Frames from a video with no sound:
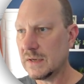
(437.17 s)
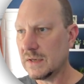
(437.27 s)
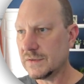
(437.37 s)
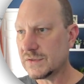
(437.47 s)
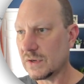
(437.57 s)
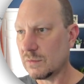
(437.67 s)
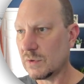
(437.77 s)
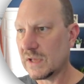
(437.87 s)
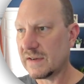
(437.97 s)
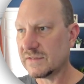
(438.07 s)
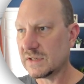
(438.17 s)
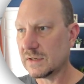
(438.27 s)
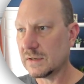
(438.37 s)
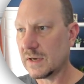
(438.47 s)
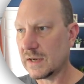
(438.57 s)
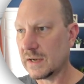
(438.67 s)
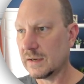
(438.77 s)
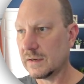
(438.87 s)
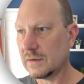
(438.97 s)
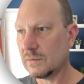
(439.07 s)
So we'll have
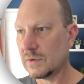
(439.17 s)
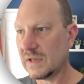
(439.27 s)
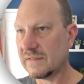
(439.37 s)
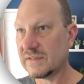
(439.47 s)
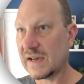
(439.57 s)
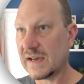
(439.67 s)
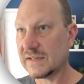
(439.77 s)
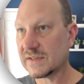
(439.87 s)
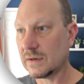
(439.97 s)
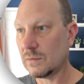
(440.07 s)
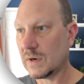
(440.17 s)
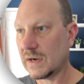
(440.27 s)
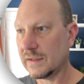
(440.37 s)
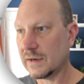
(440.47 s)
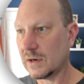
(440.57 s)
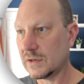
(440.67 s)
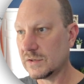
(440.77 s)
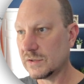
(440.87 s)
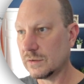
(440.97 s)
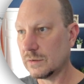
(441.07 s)
to ask it why there are
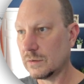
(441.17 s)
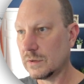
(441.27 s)
two